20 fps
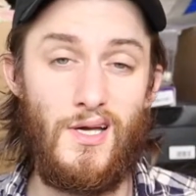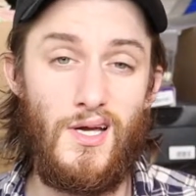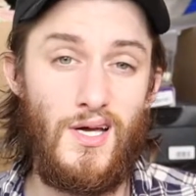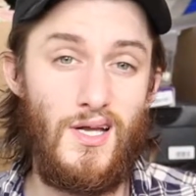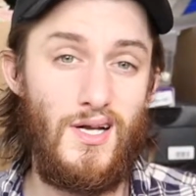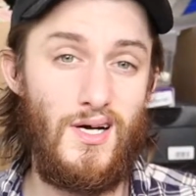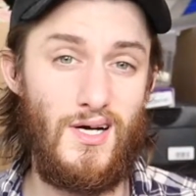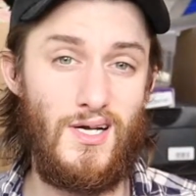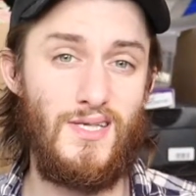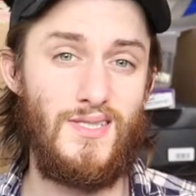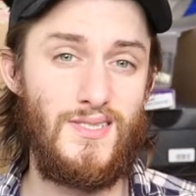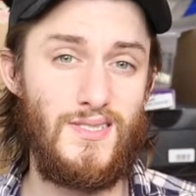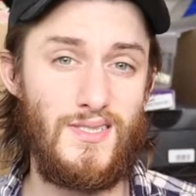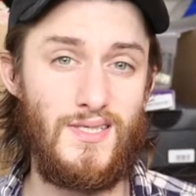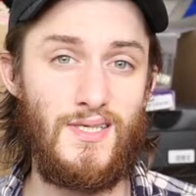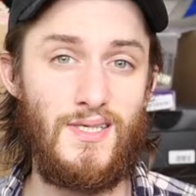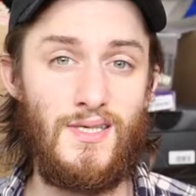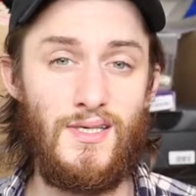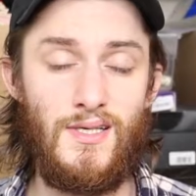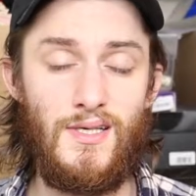And
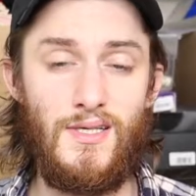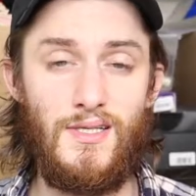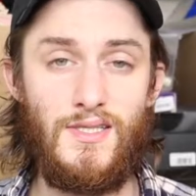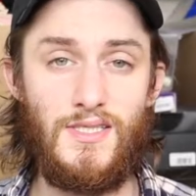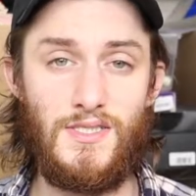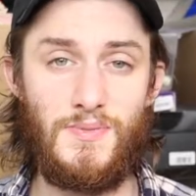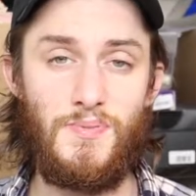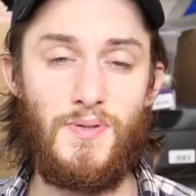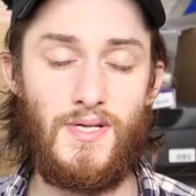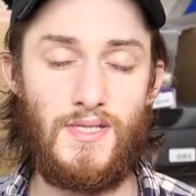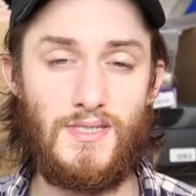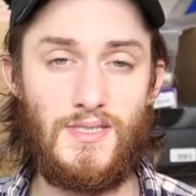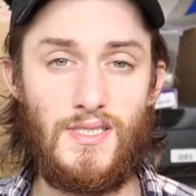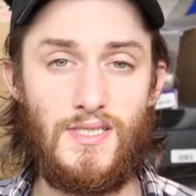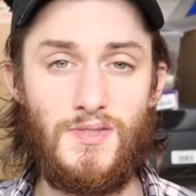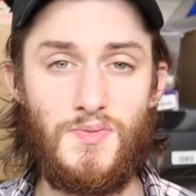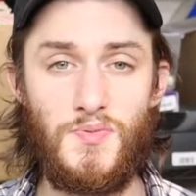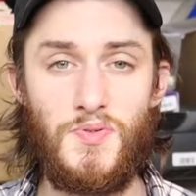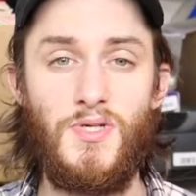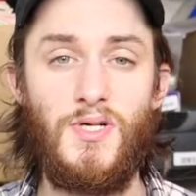honestly, this place
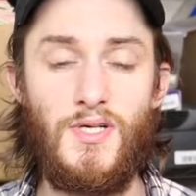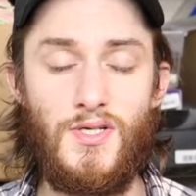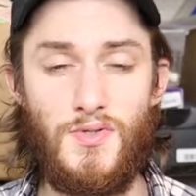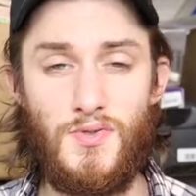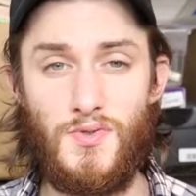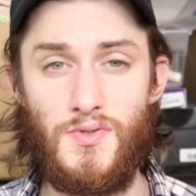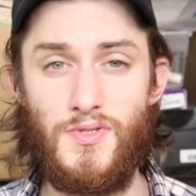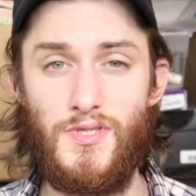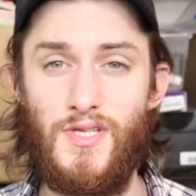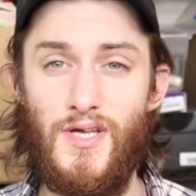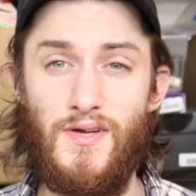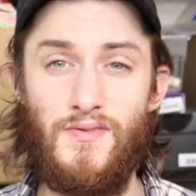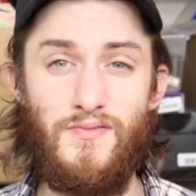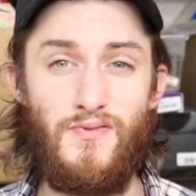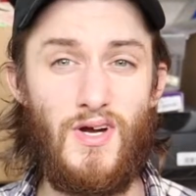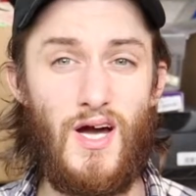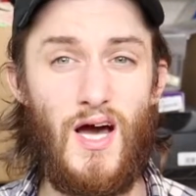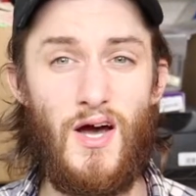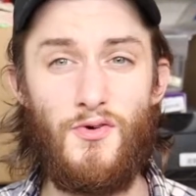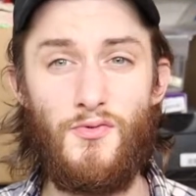is pretty cool. They've
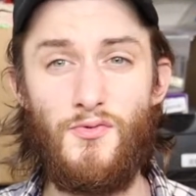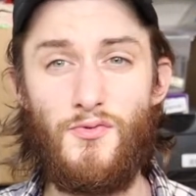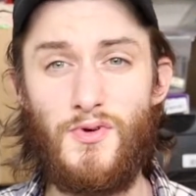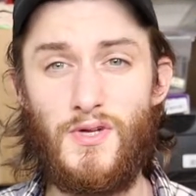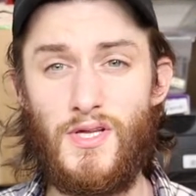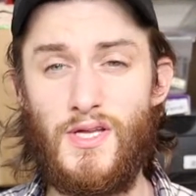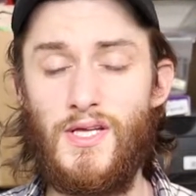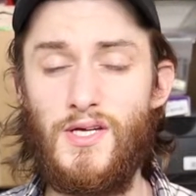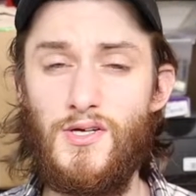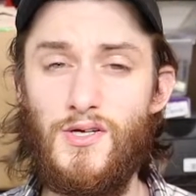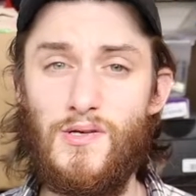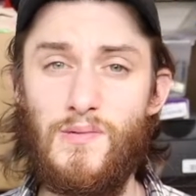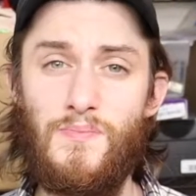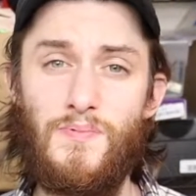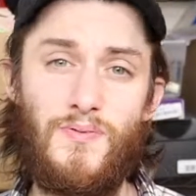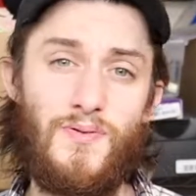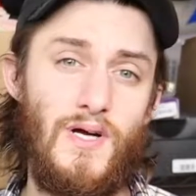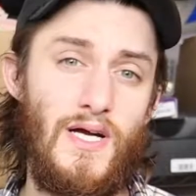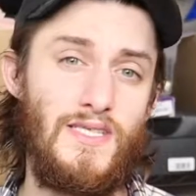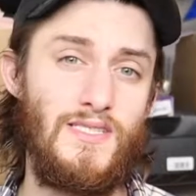got really good
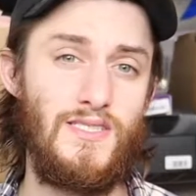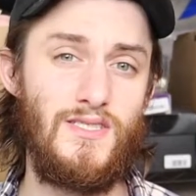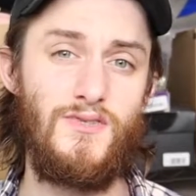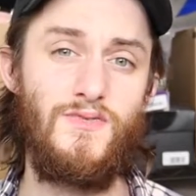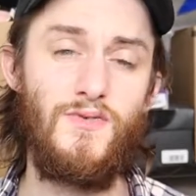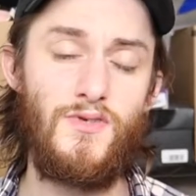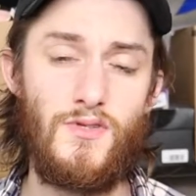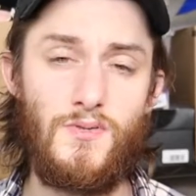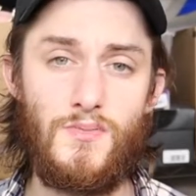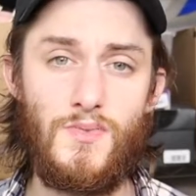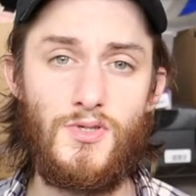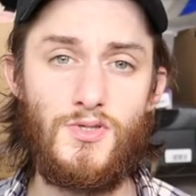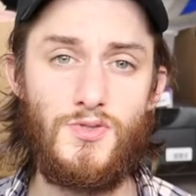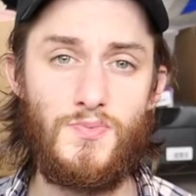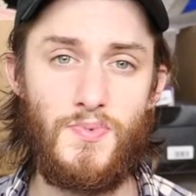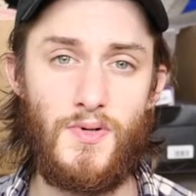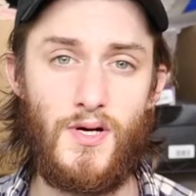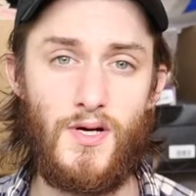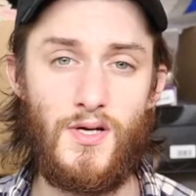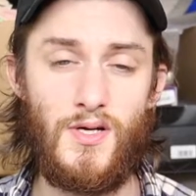prices for the
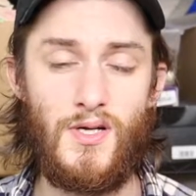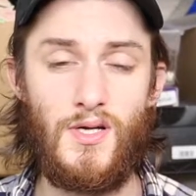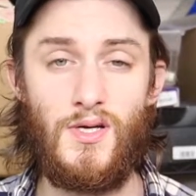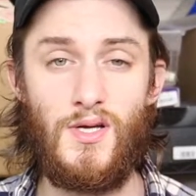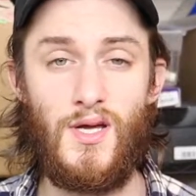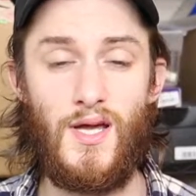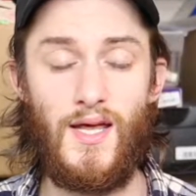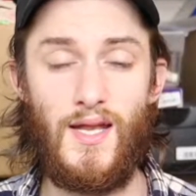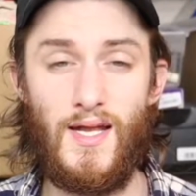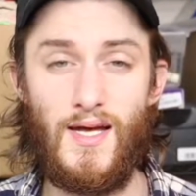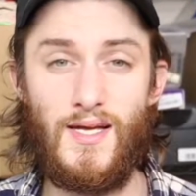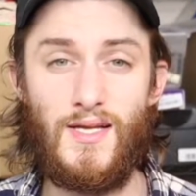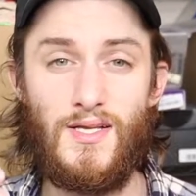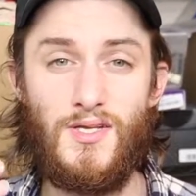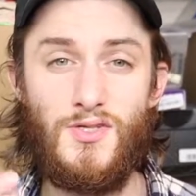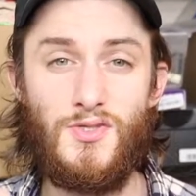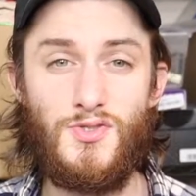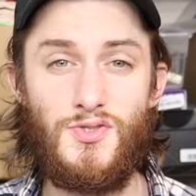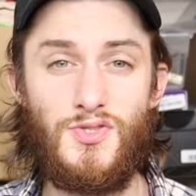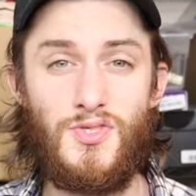most part, and I can
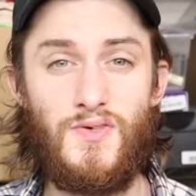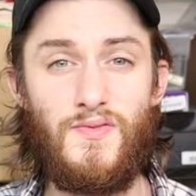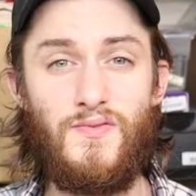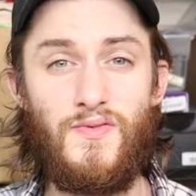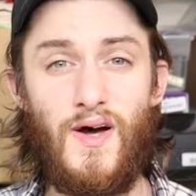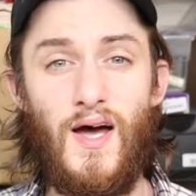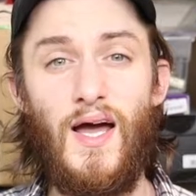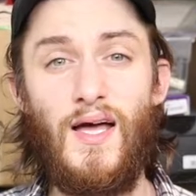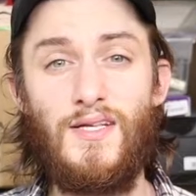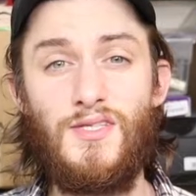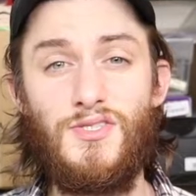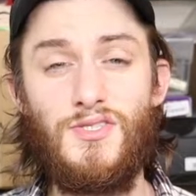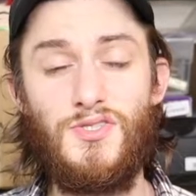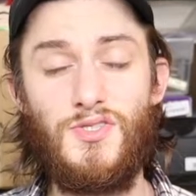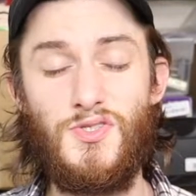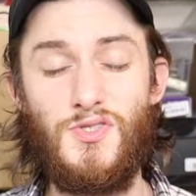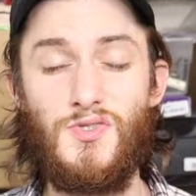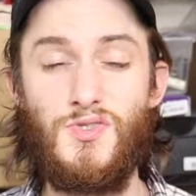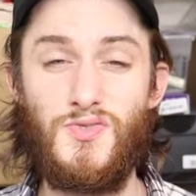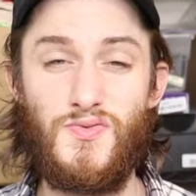usually find
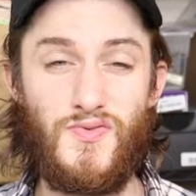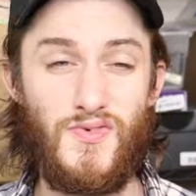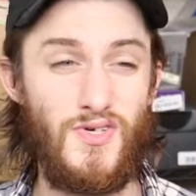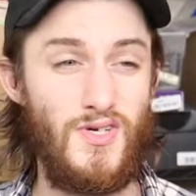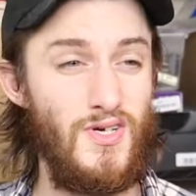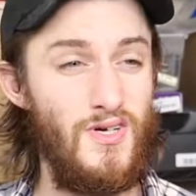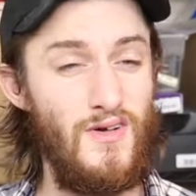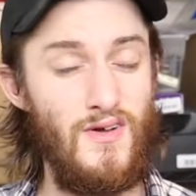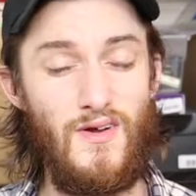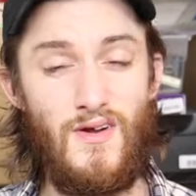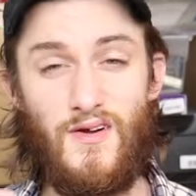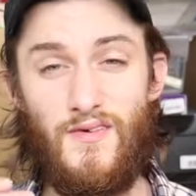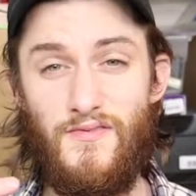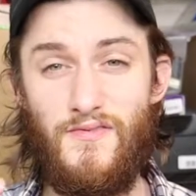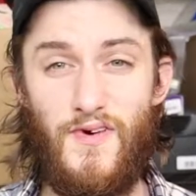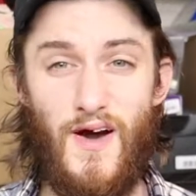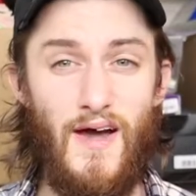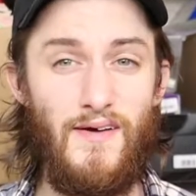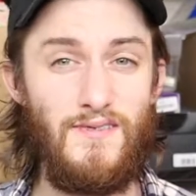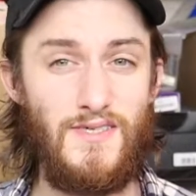shoes for
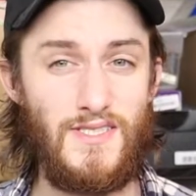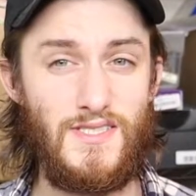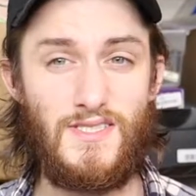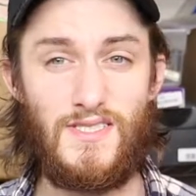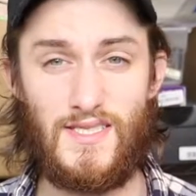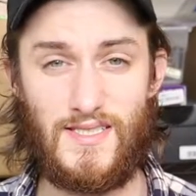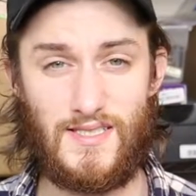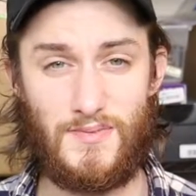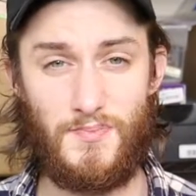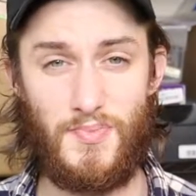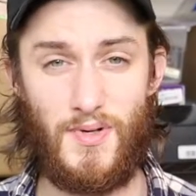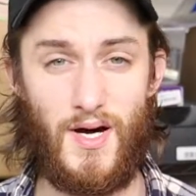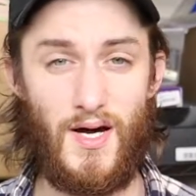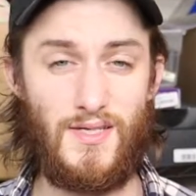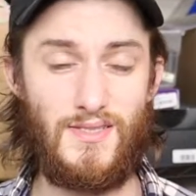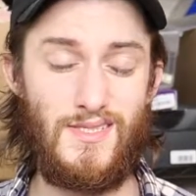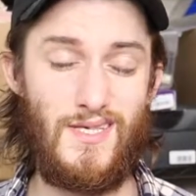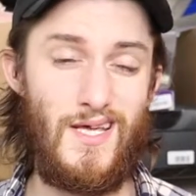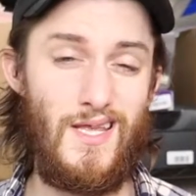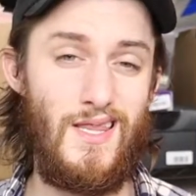$5 to
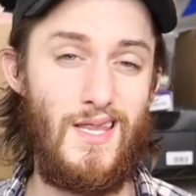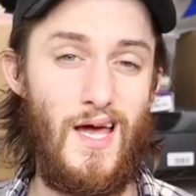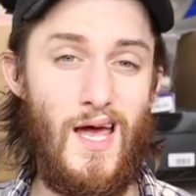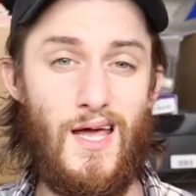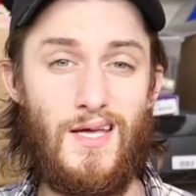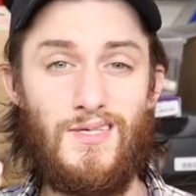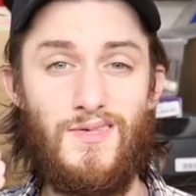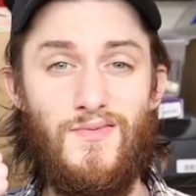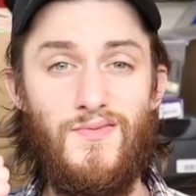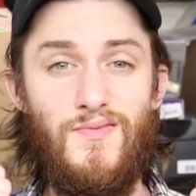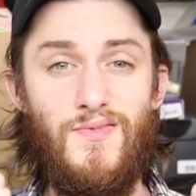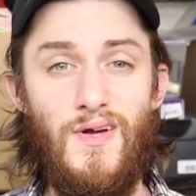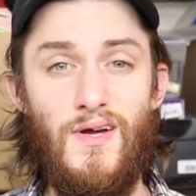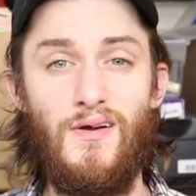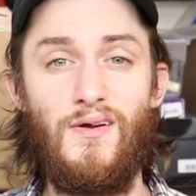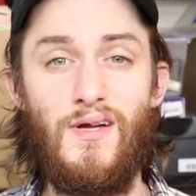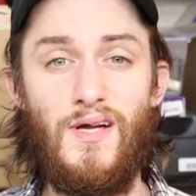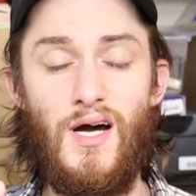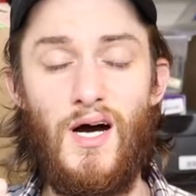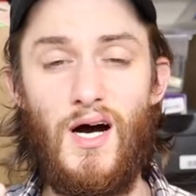$6, and that is
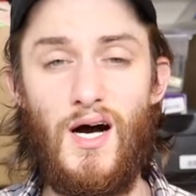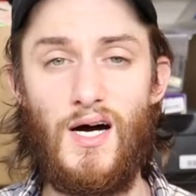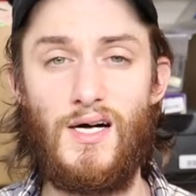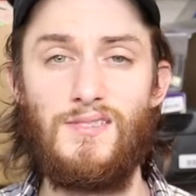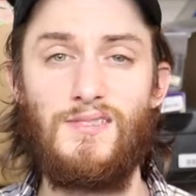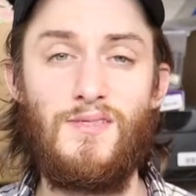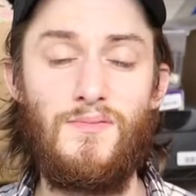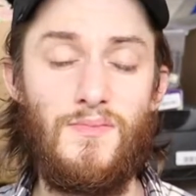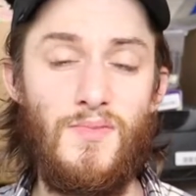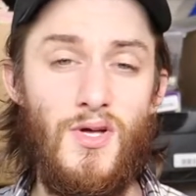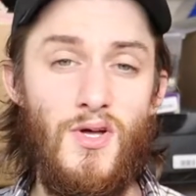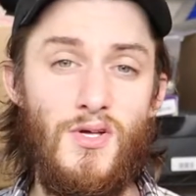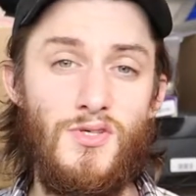very awesome.